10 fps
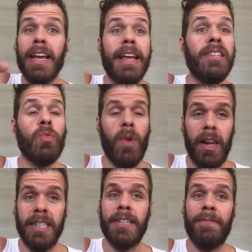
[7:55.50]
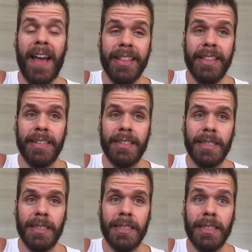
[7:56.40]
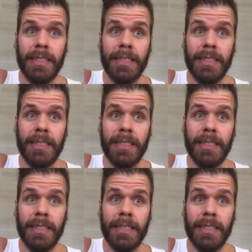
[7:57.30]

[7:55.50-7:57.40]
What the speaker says: He's willing to fight this.